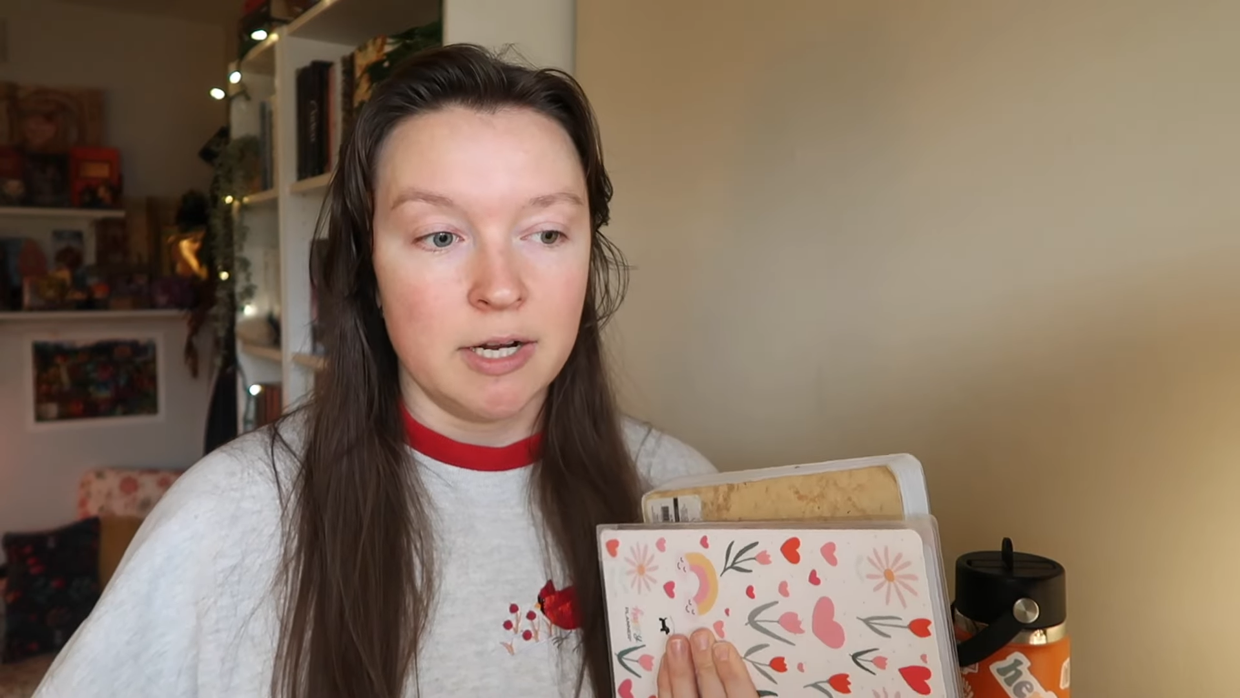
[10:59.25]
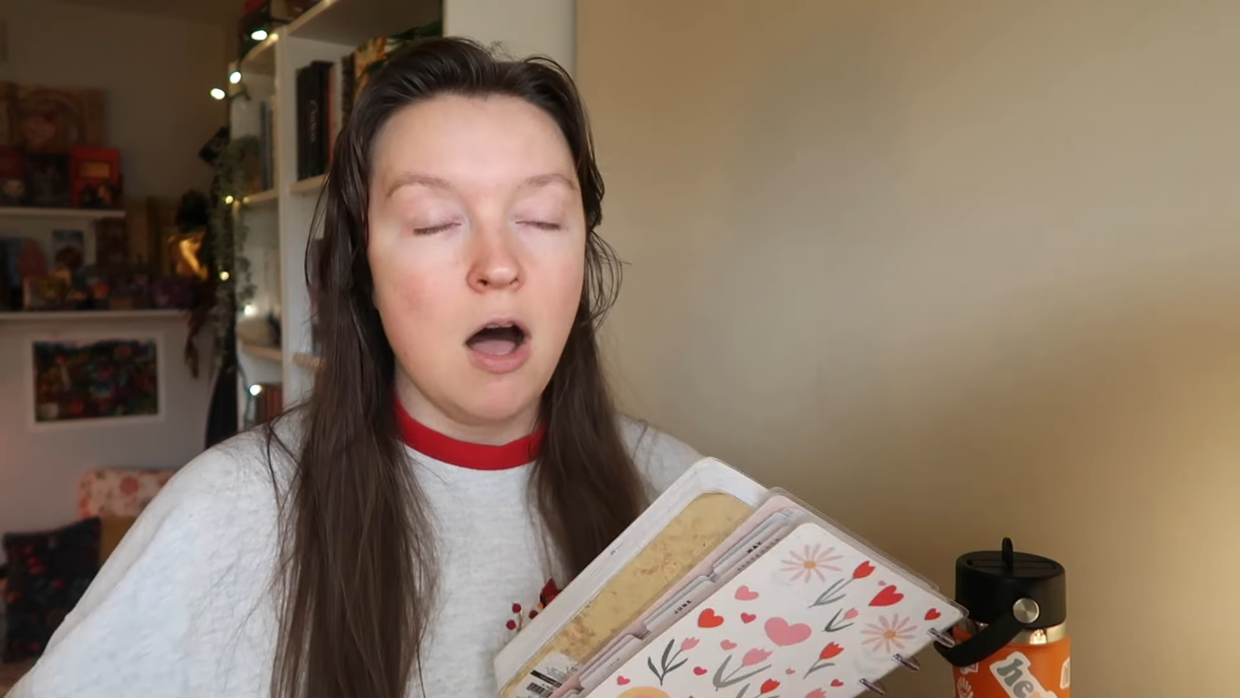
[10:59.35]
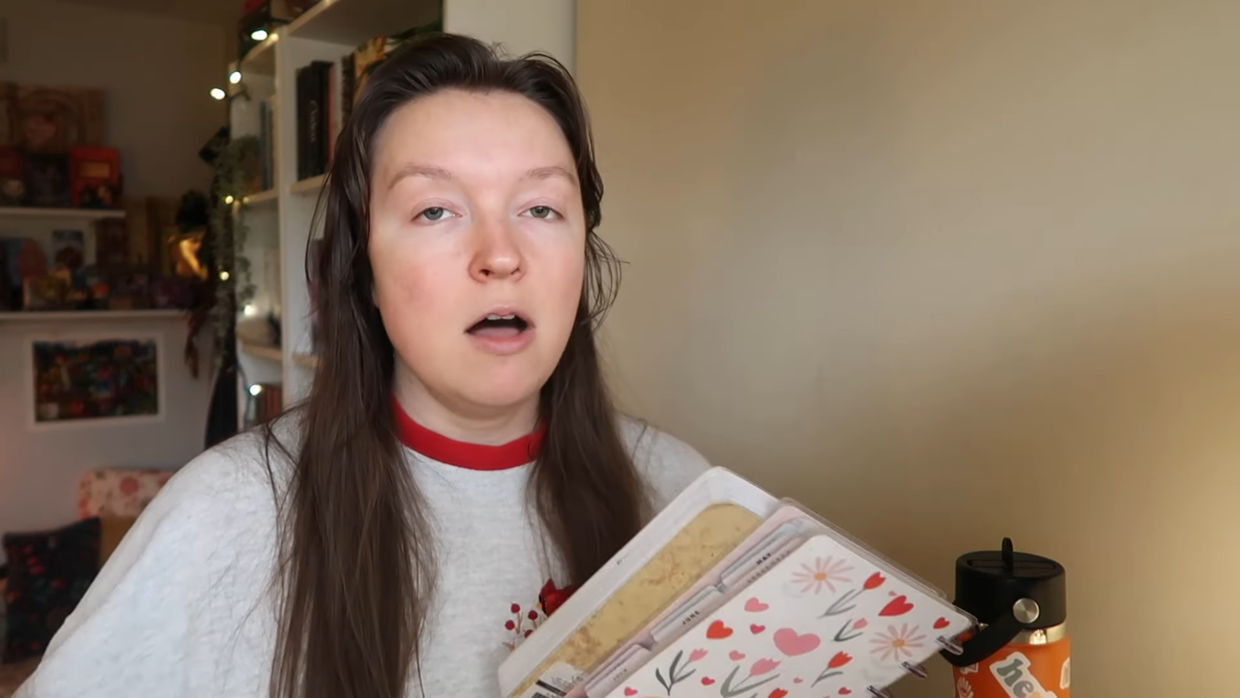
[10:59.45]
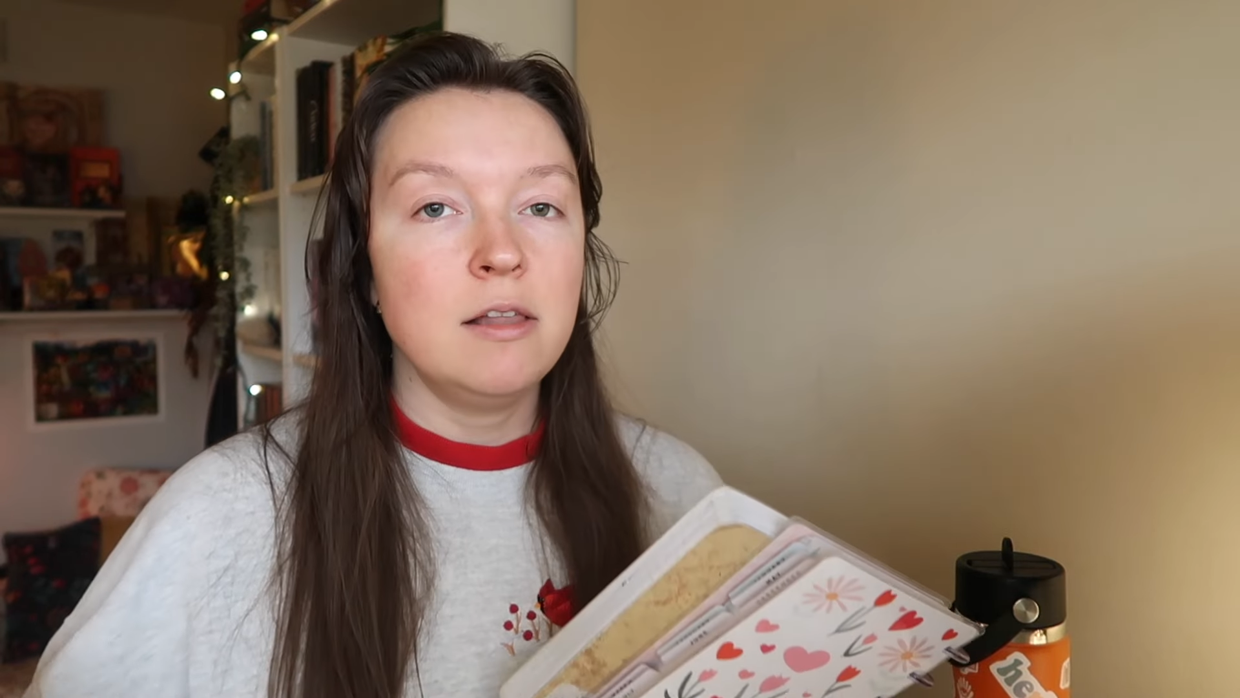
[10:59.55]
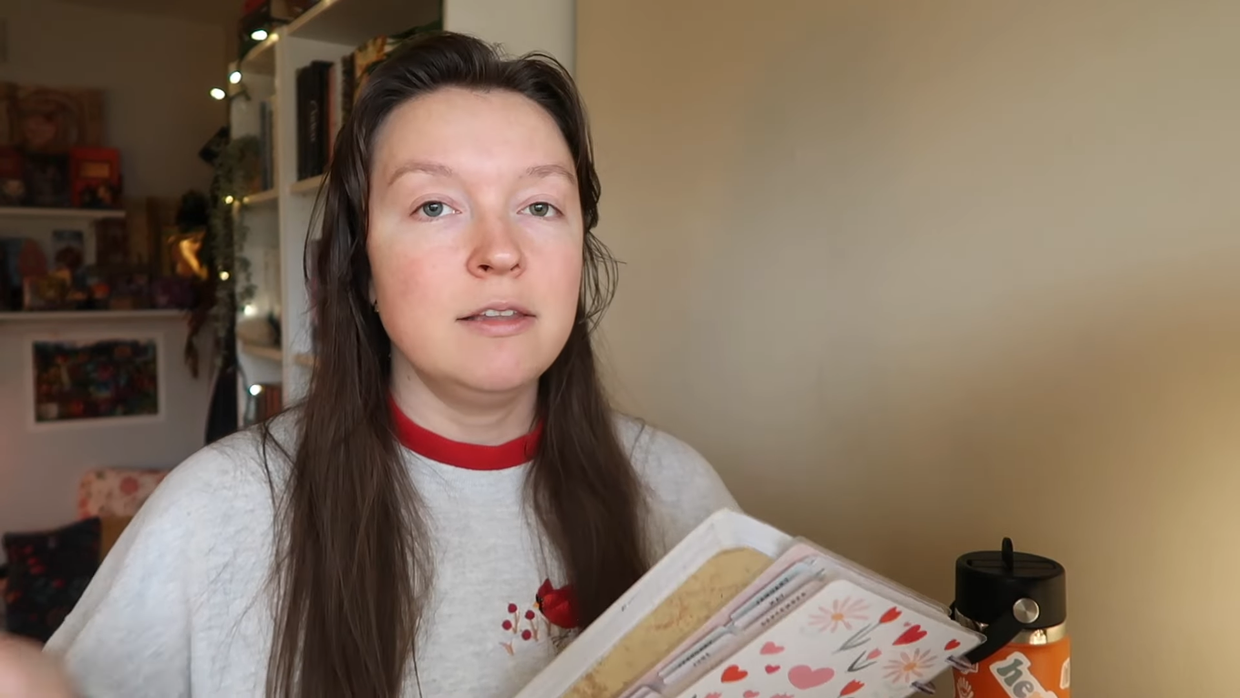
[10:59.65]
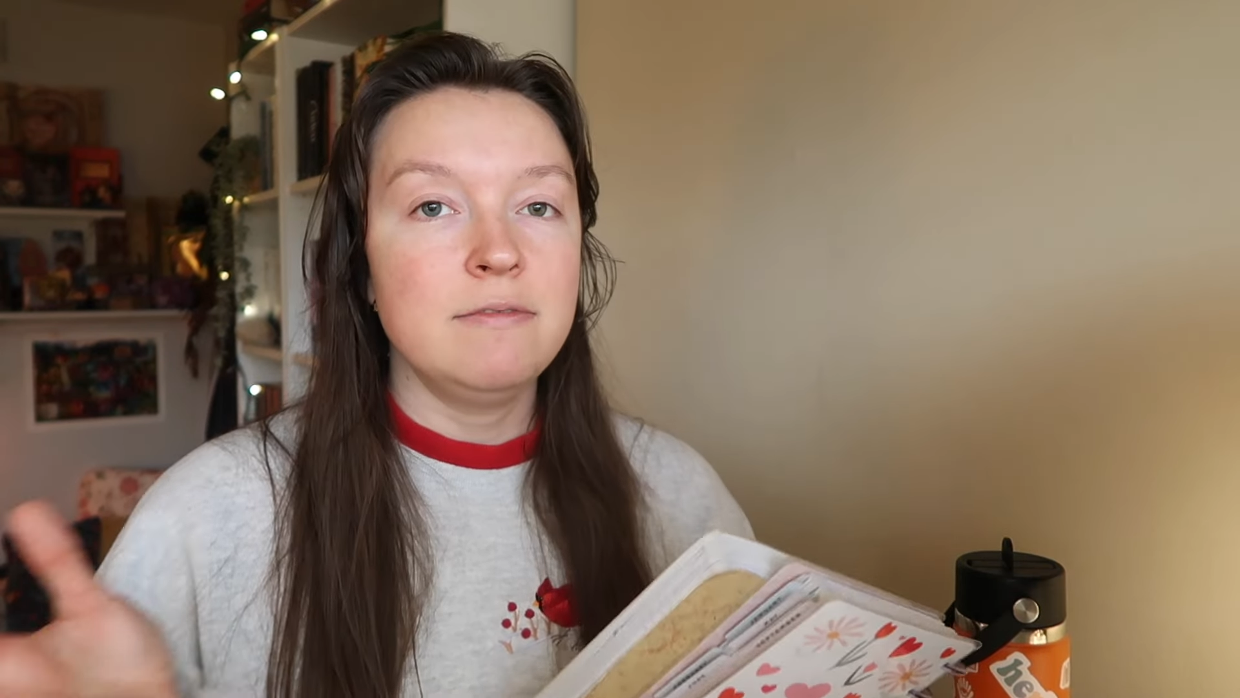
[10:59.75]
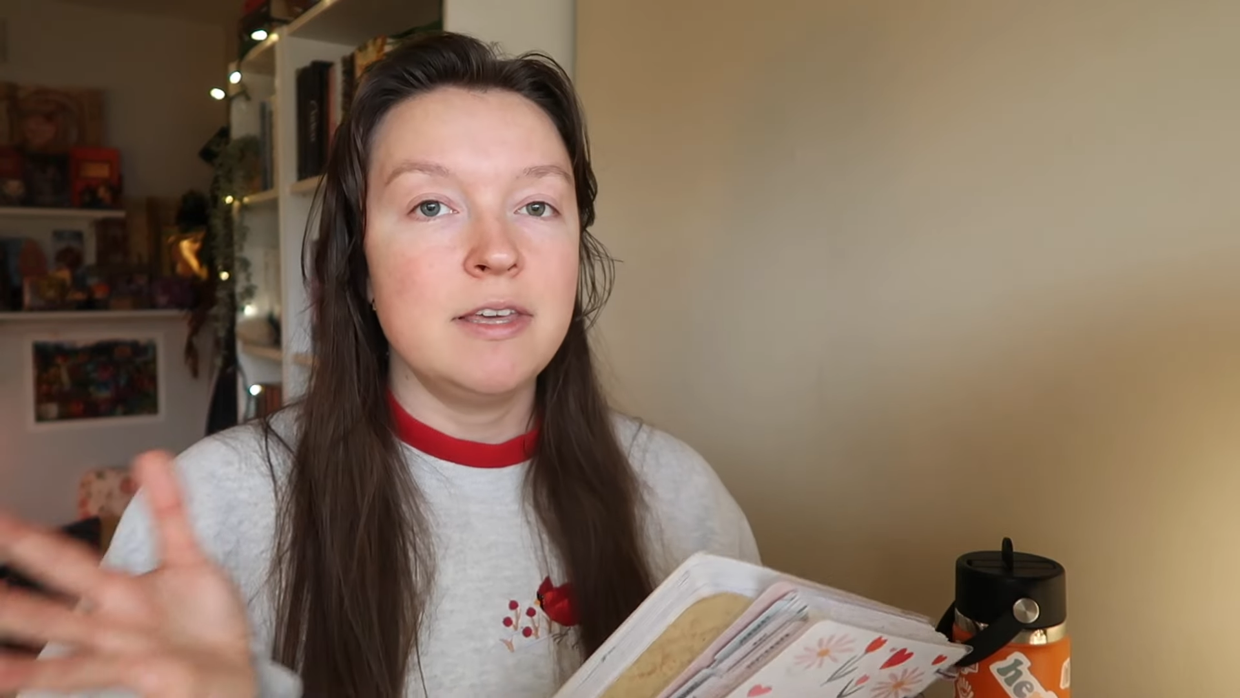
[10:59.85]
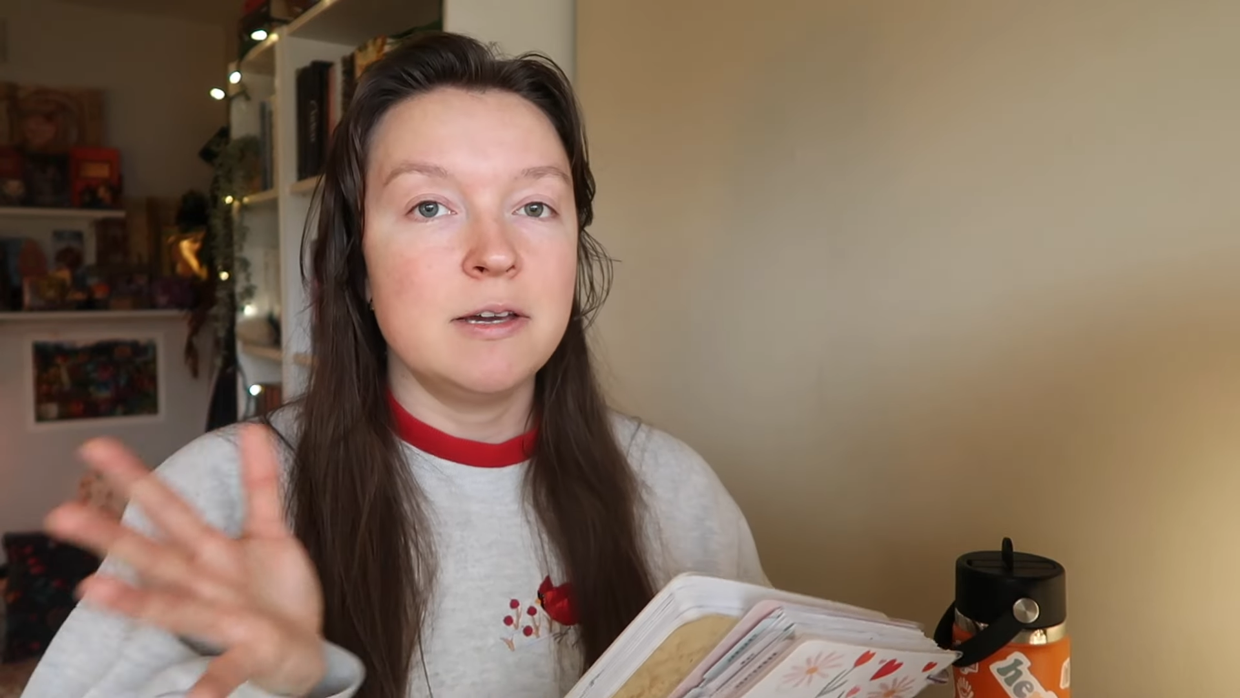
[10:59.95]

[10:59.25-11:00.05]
all of the